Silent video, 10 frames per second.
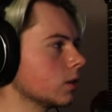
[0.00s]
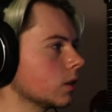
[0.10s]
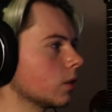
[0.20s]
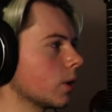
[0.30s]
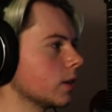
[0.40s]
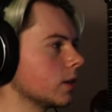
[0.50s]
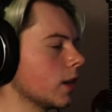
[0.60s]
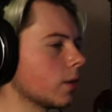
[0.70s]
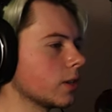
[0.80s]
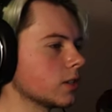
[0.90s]
And the right,
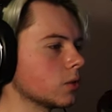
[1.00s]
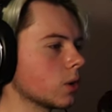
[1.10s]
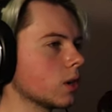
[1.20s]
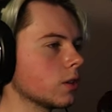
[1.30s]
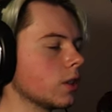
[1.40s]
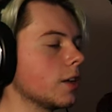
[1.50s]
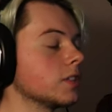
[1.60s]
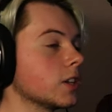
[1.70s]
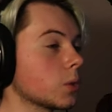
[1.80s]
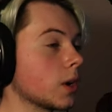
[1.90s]
yeah, the right side's where, or the left
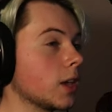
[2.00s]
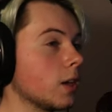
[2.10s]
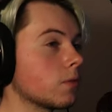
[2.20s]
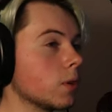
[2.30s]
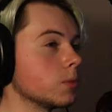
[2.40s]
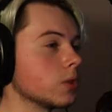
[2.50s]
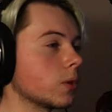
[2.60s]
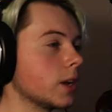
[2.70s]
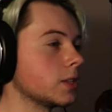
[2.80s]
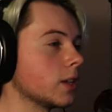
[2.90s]
side's where I came from. So the
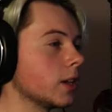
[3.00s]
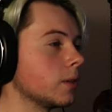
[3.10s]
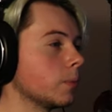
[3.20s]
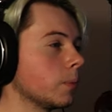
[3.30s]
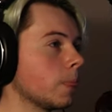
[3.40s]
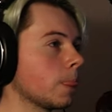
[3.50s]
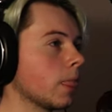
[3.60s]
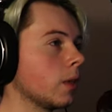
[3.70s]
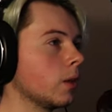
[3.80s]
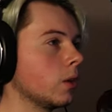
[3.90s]
right side,
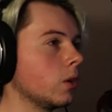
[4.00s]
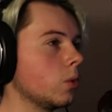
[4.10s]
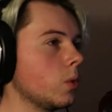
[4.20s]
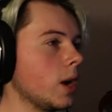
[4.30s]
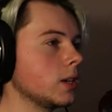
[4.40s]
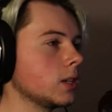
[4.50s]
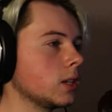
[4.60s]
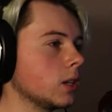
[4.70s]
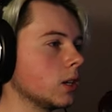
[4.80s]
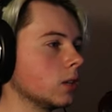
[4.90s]
right
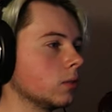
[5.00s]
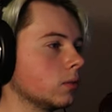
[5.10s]
here.